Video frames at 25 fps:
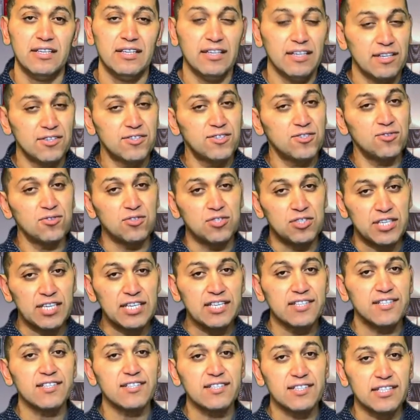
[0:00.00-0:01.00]
And so
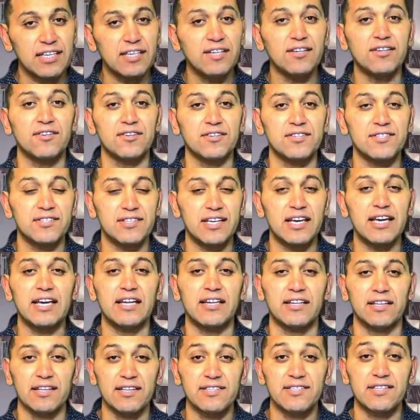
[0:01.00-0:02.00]
Jesus here is
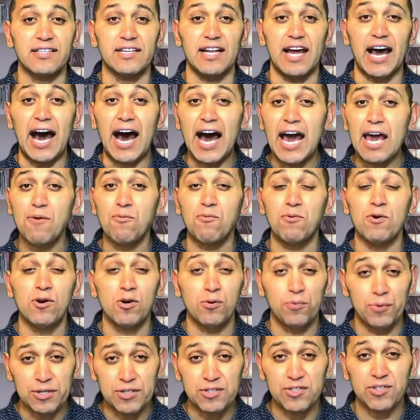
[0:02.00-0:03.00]
saying, listen, I will
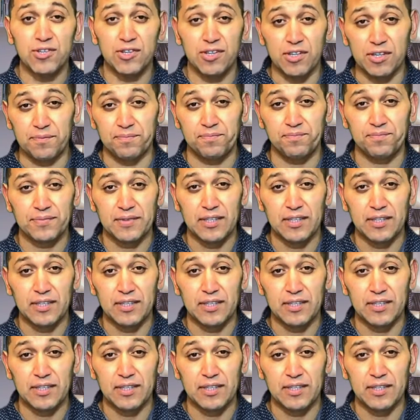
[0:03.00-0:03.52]
return,